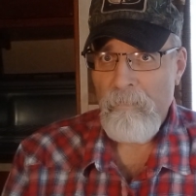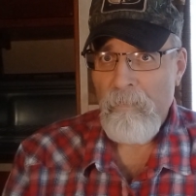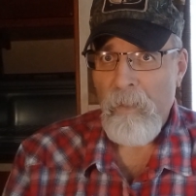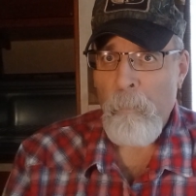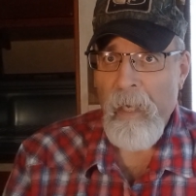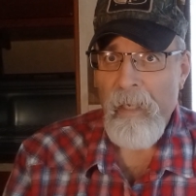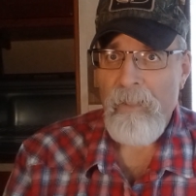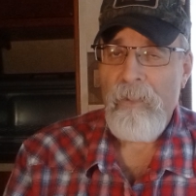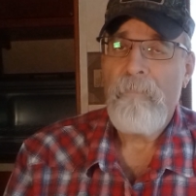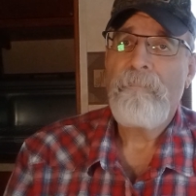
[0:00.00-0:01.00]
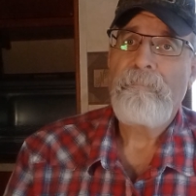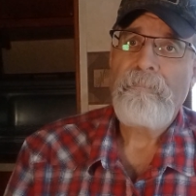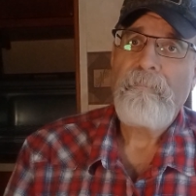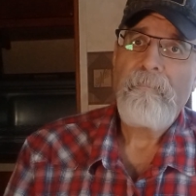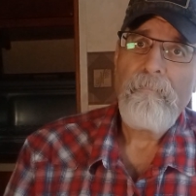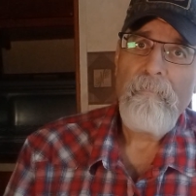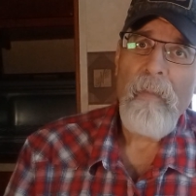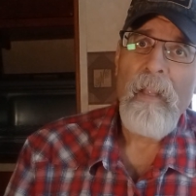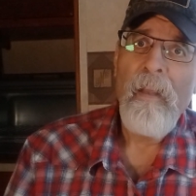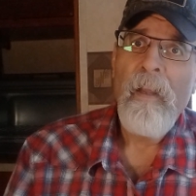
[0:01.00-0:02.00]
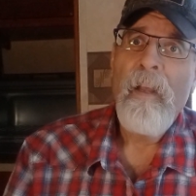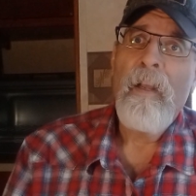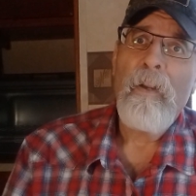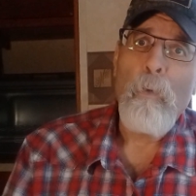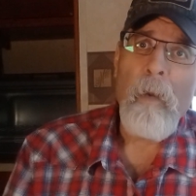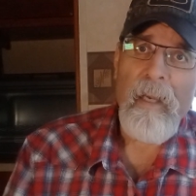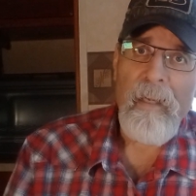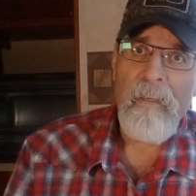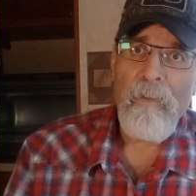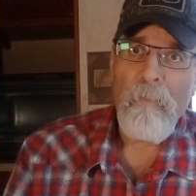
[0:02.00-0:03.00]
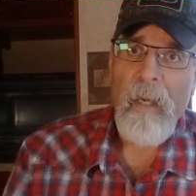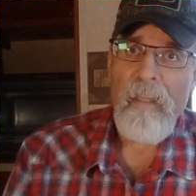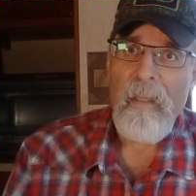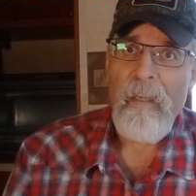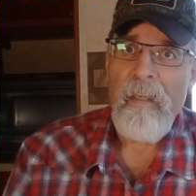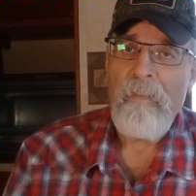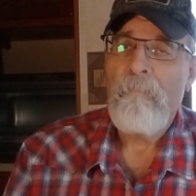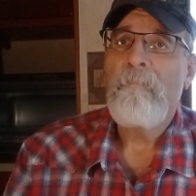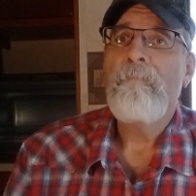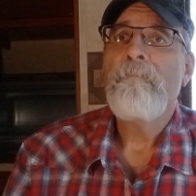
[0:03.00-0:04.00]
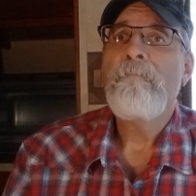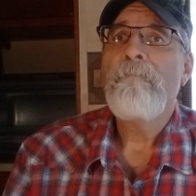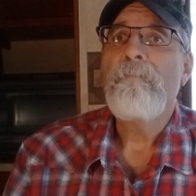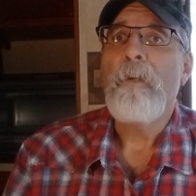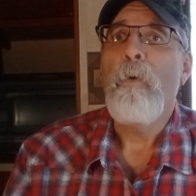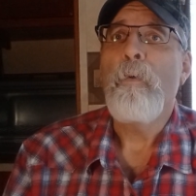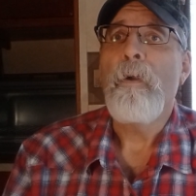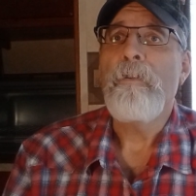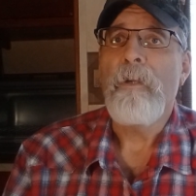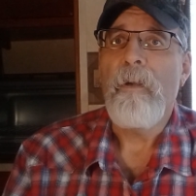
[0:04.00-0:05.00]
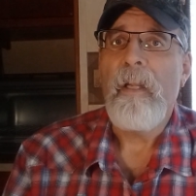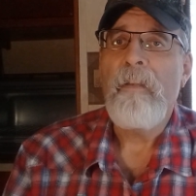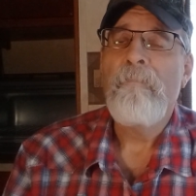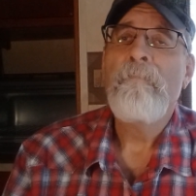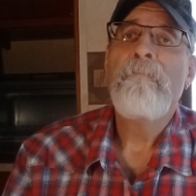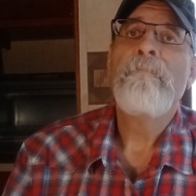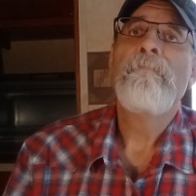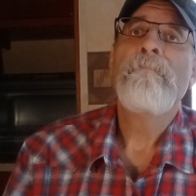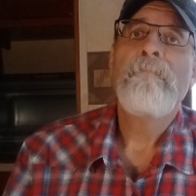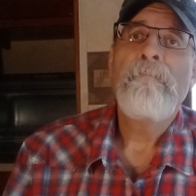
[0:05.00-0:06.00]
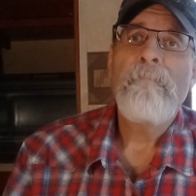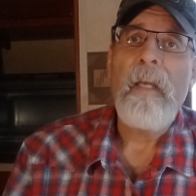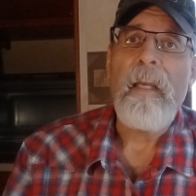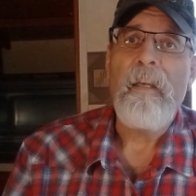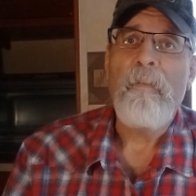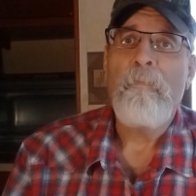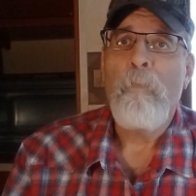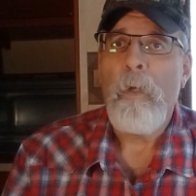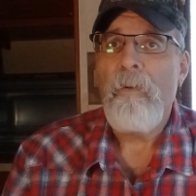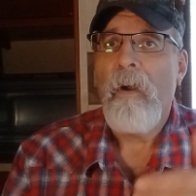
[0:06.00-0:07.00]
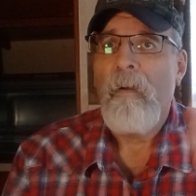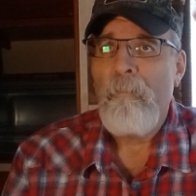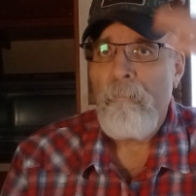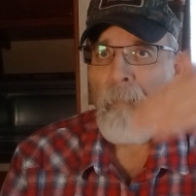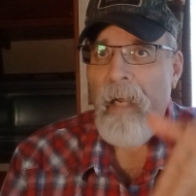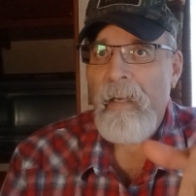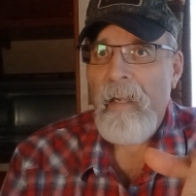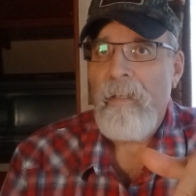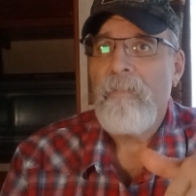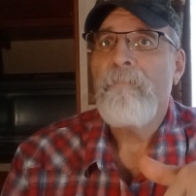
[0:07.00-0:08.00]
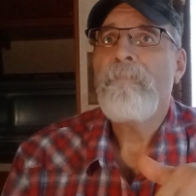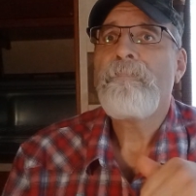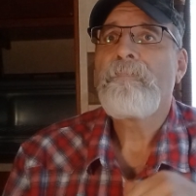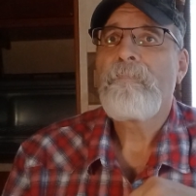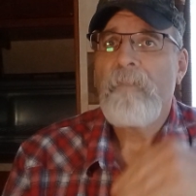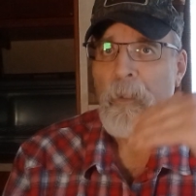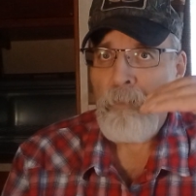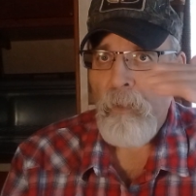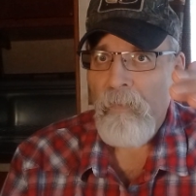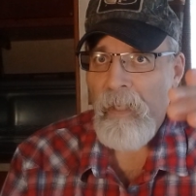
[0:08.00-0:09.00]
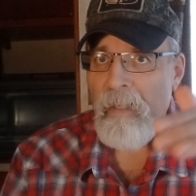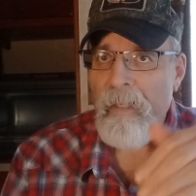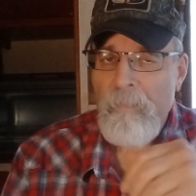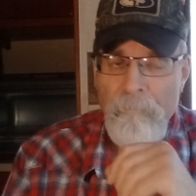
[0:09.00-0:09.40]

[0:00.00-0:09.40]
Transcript: the pass, go back into the right lane, go on our journey, and we drop back down, observing again.